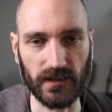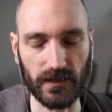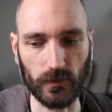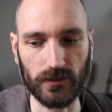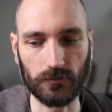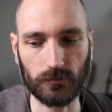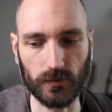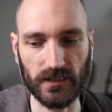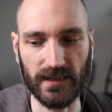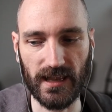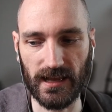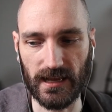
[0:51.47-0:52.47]
Like, we don't
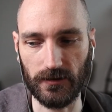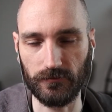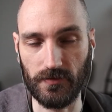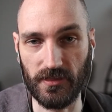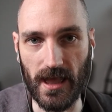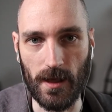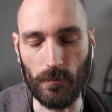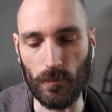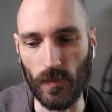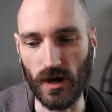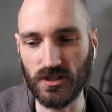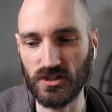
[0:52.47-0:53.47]
really have that
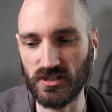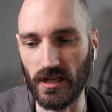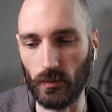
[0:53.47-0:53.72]
much